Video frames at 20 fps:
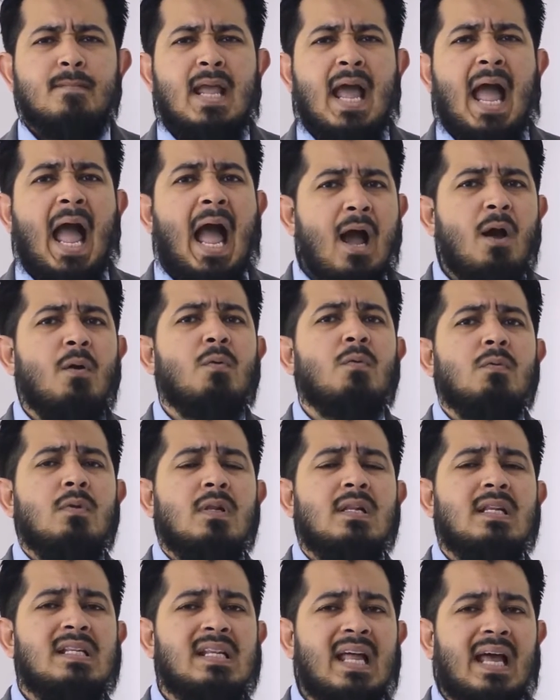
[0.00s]
How
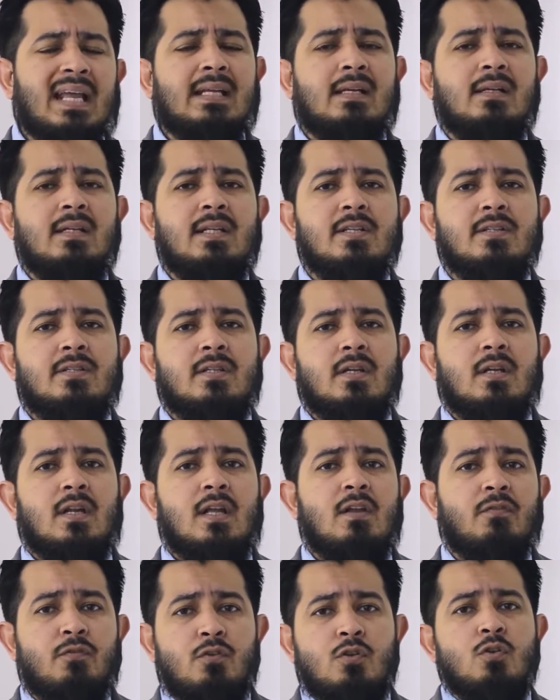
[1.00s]
likely is it,
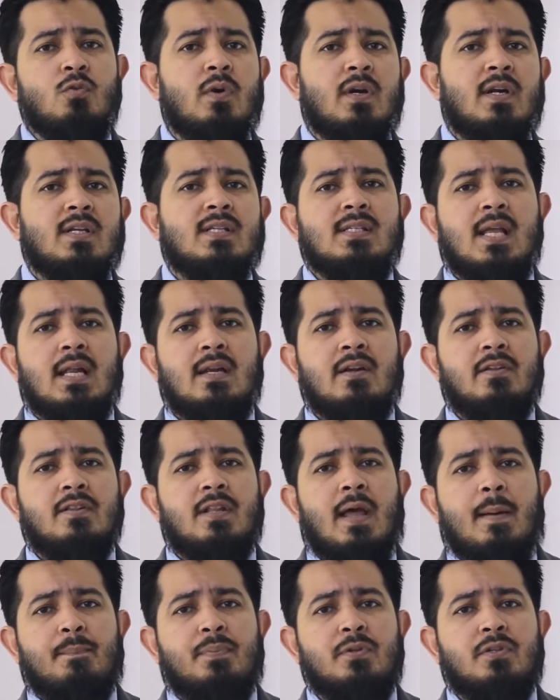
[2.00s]
if you were a seller in
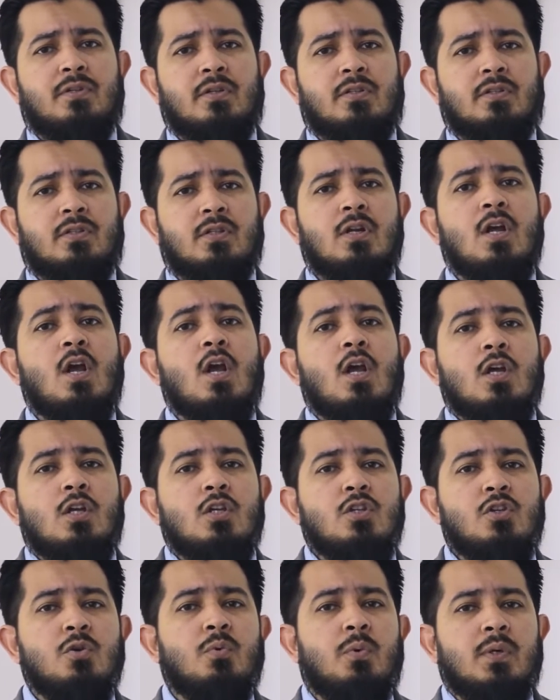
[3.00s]
that position,
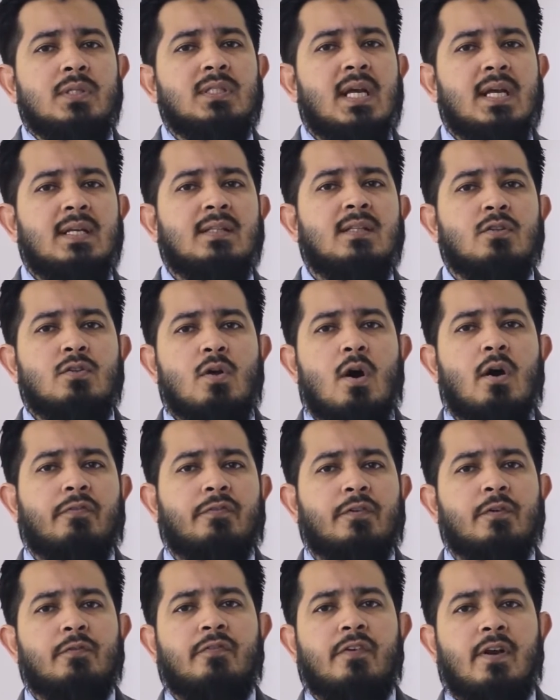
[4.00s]
you would take this
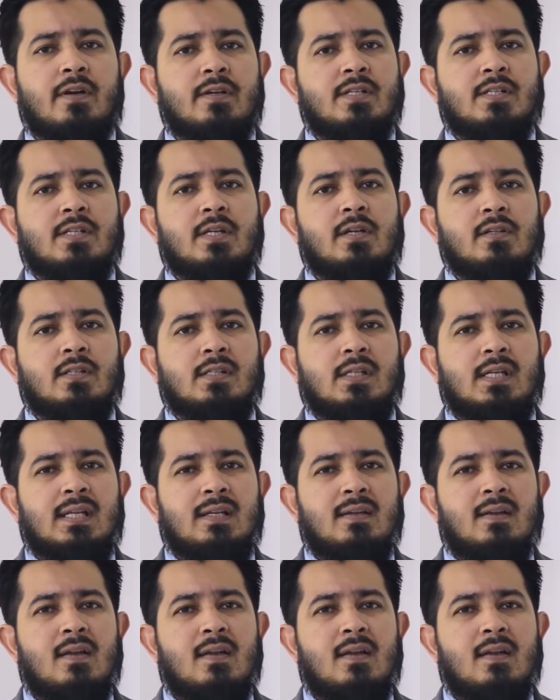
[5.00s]
offer very seriously?